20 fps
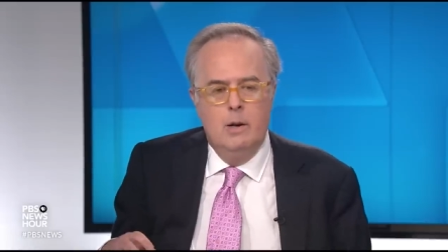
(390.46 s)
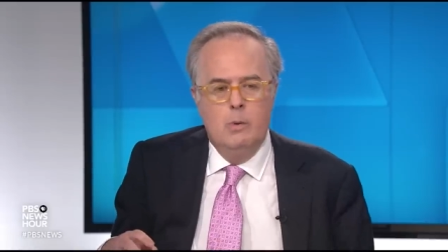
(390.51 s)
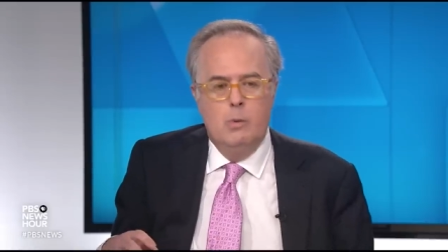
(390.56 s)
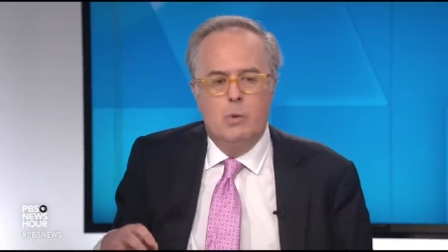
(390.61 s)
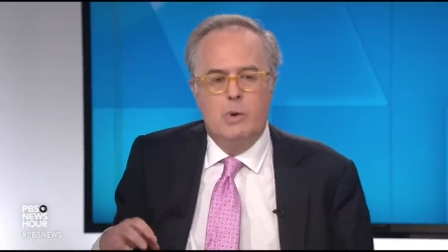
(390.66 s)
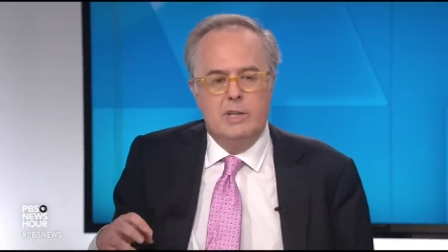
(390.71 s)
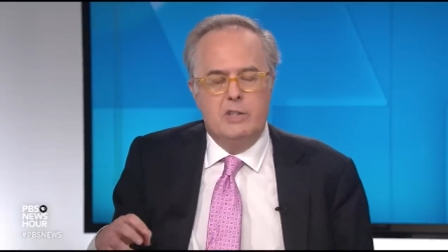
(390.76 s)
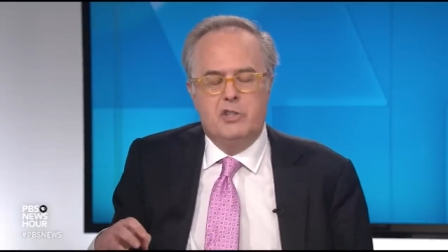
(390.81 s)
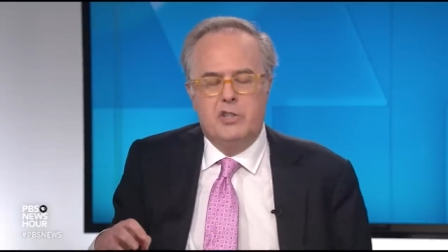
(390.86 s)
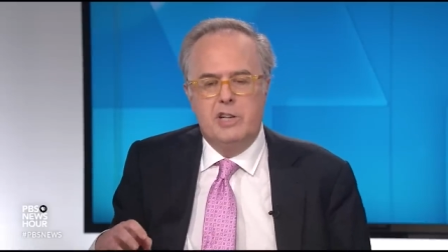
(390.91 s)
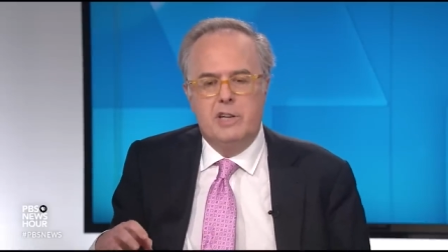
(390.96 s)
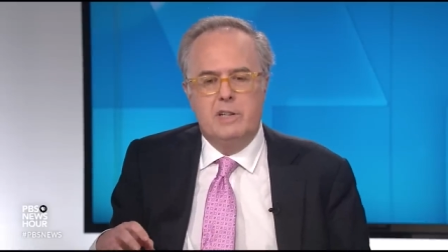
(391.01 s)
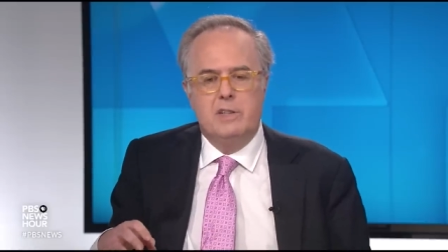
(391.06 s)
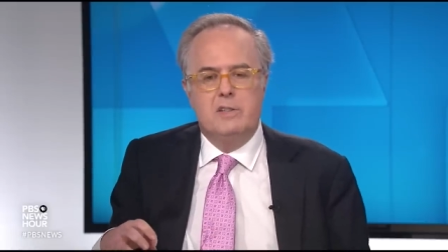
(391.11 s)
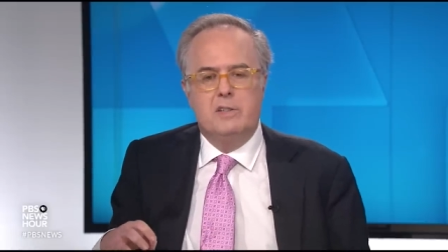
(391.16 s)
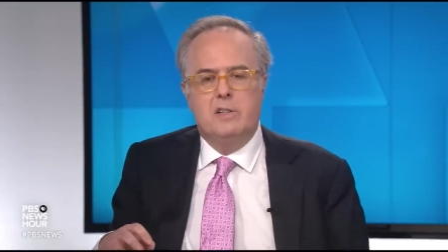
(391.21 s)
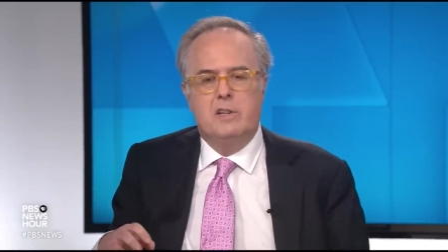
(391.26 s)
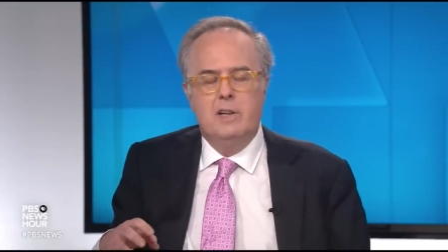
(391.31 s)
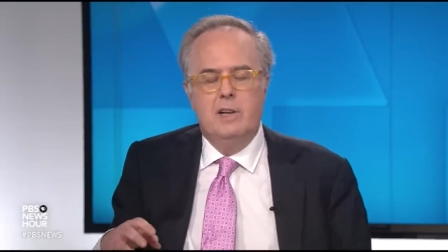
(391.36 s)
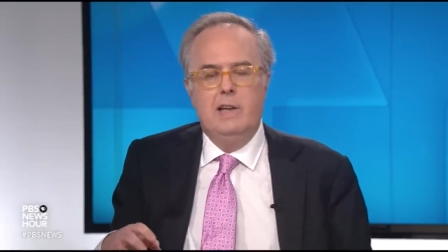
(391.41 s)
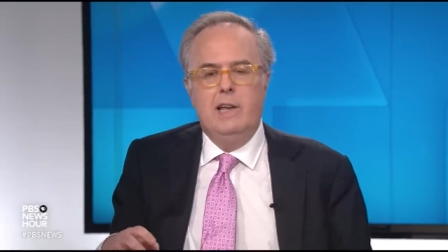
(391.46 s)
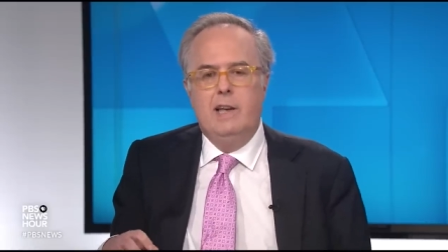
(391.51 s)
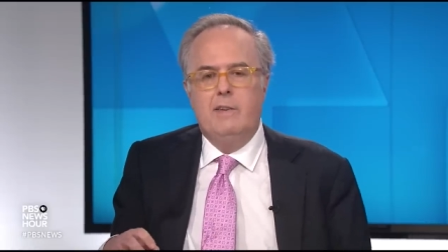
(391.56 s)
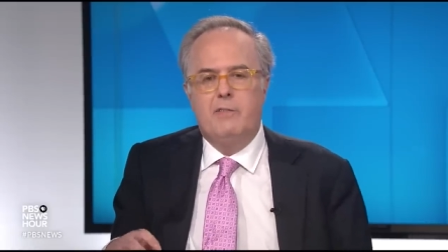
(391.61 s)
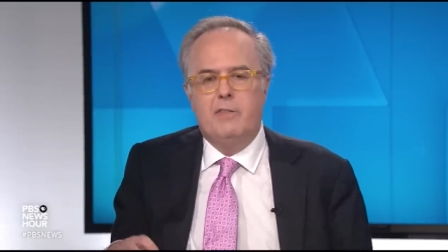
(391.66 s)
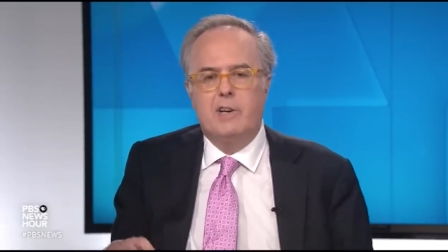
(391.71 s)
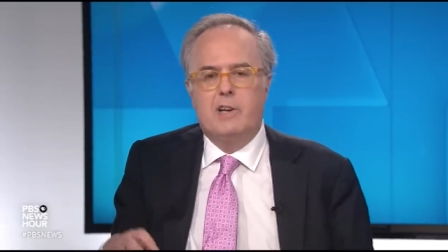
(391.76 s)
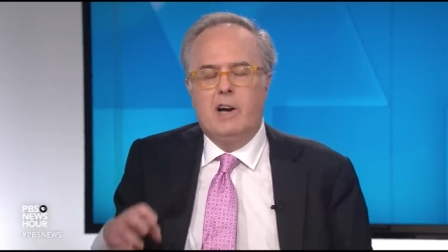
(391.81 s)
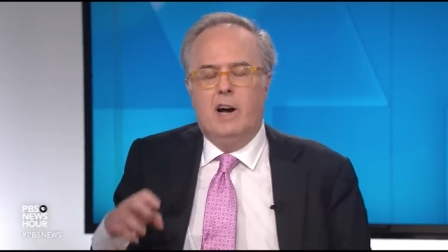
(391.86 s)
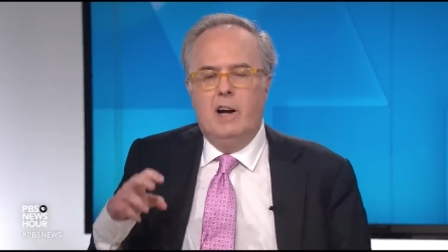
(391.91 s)
which is
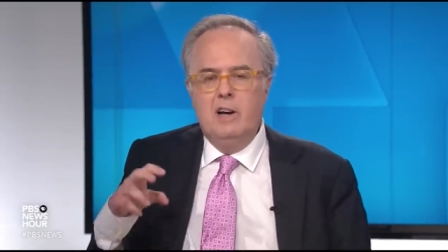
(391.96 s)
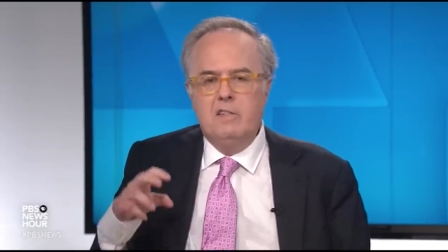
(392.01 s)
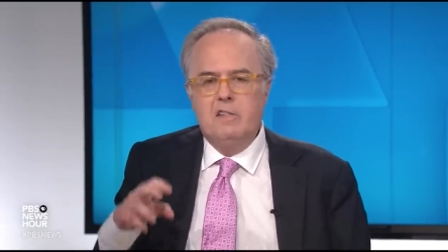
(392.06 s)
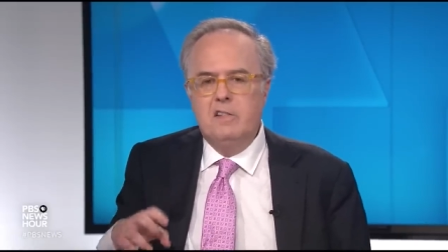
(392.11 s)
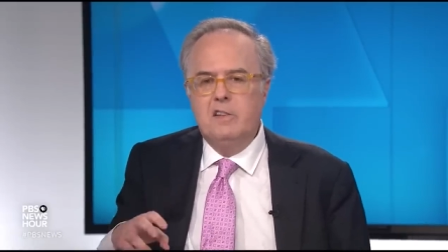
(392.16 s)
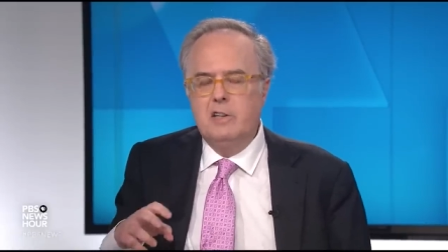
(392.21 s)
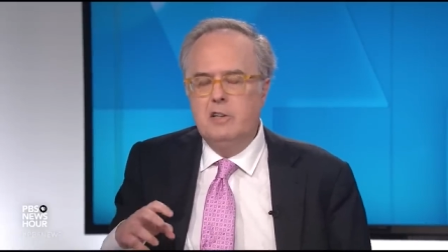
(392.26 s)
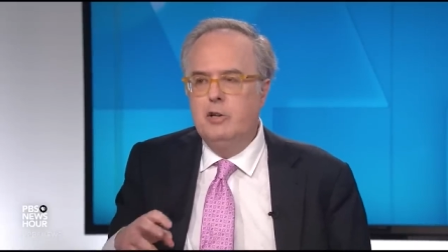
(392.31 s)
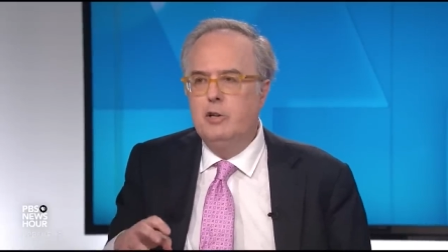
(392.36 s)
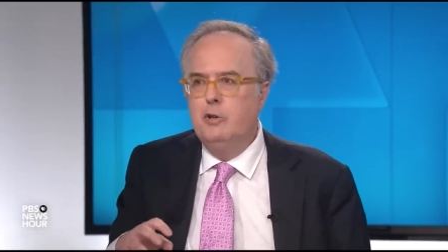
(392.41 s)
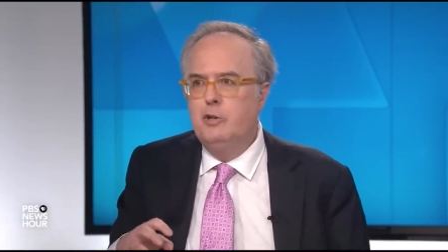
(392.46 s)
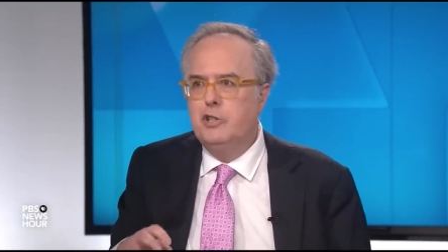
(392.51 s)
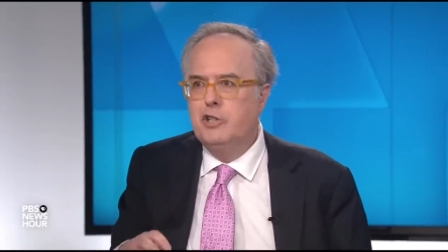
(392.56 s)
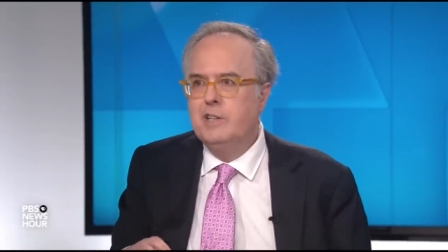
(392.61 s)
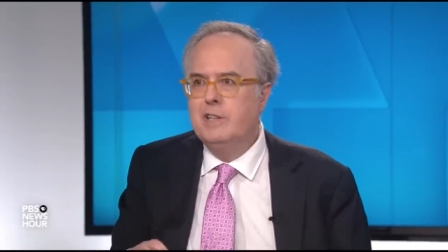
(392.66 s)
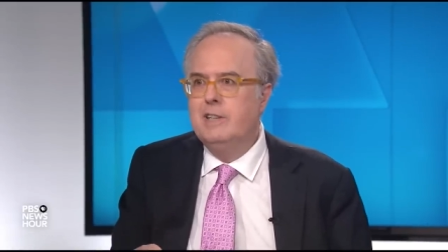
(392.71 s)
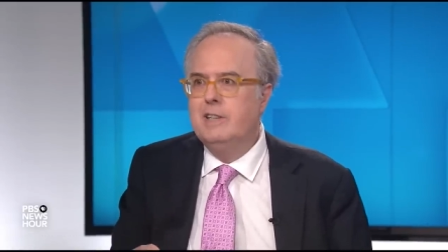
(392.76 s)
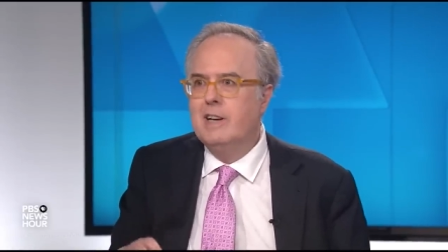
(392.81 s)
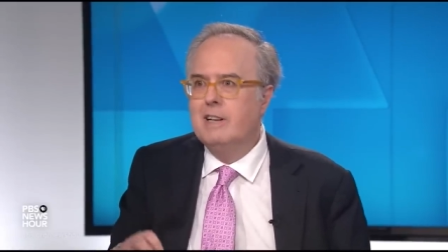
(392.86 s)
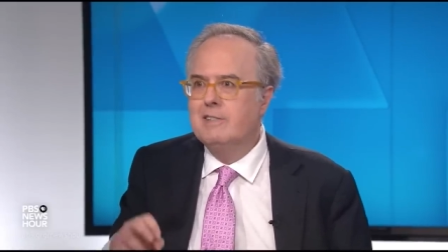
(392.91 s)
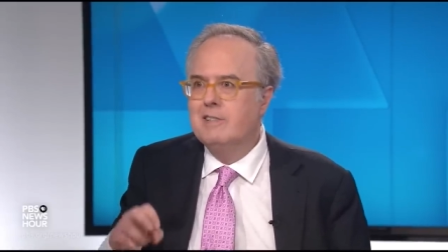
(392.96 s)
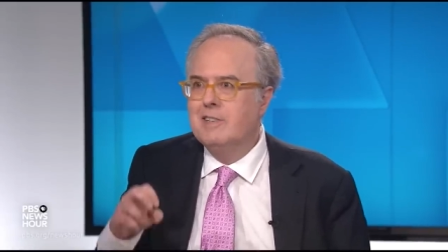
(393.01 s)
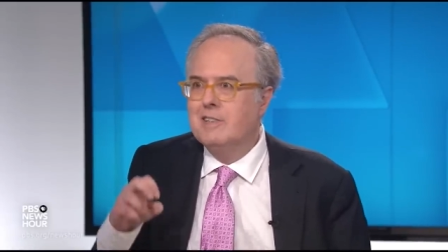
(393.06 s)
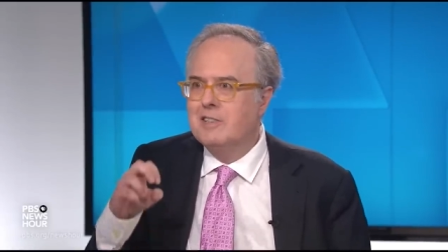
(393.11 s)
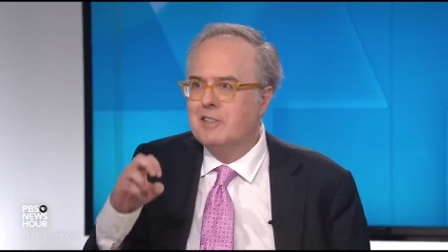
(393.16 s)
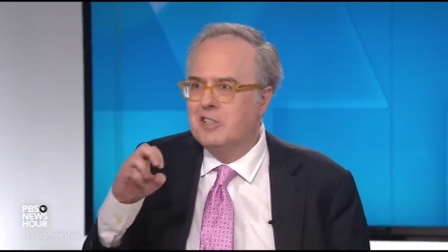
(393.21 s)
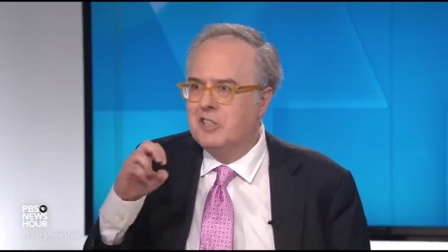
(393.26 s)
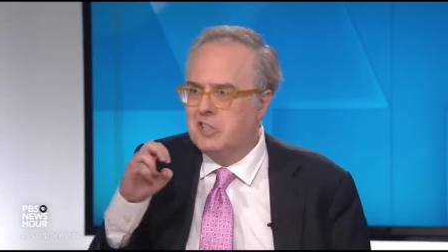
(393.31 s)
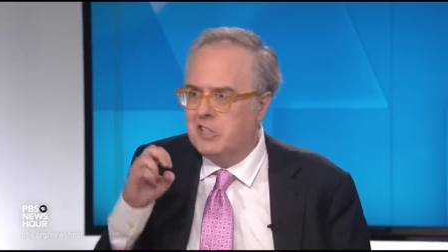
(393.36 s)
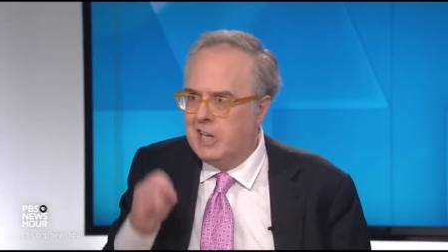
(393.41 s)
if the Constitution
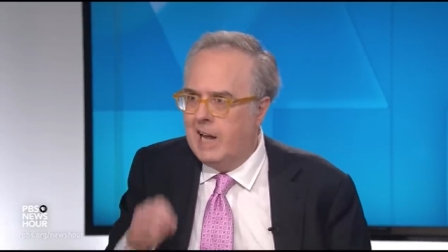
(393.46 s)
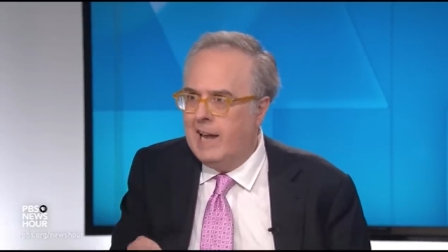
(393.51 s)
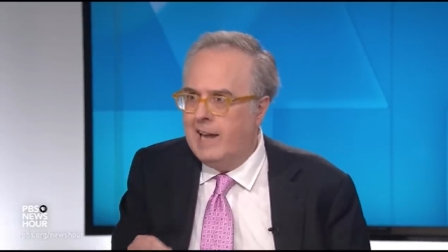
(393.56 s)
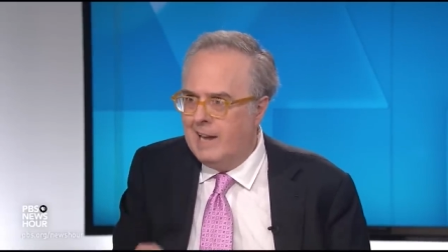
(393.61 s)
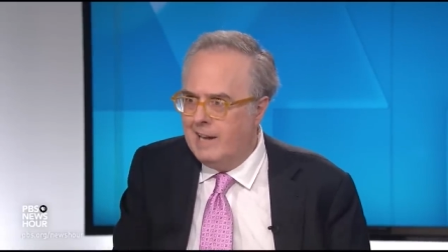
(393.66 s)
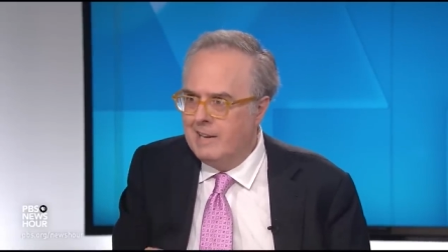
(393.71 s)
doesn't say